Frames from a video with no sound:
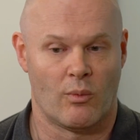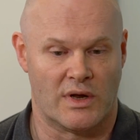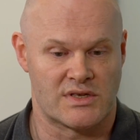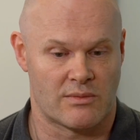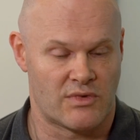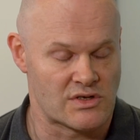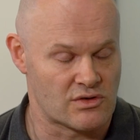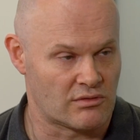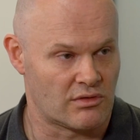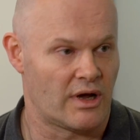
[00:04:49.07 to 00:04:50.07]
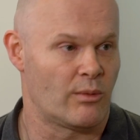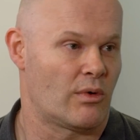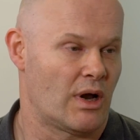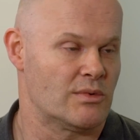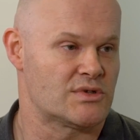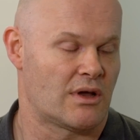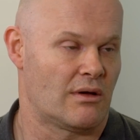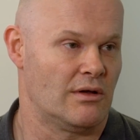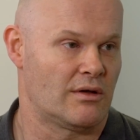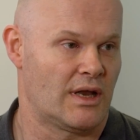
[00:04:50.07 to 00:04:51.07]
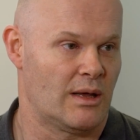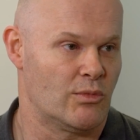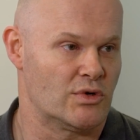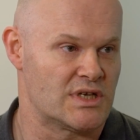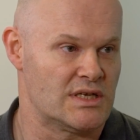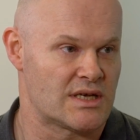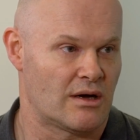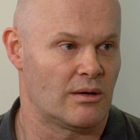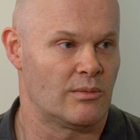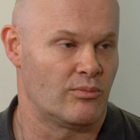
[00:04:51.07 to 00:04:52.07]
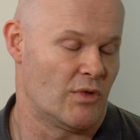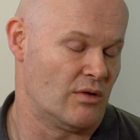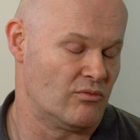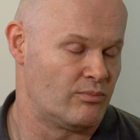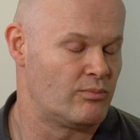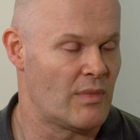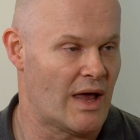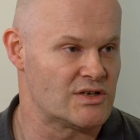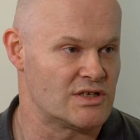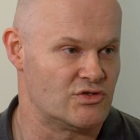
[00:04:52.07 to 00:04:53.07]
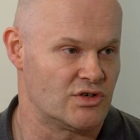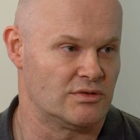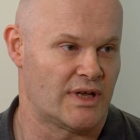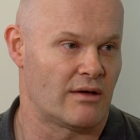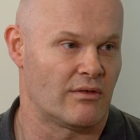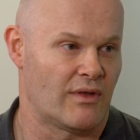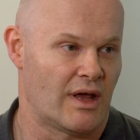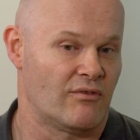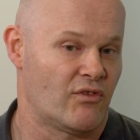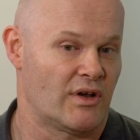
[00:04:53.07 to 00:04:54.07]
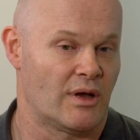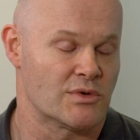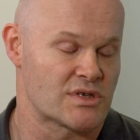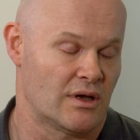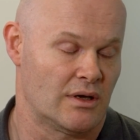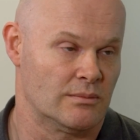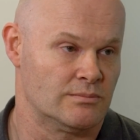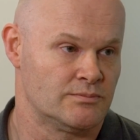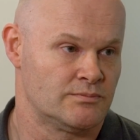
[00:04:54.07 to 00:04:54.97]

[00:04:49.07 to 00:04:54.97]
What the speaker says: When something's not right, we're able to go and look at it in more detail and actually drill down on that and find out what's going on.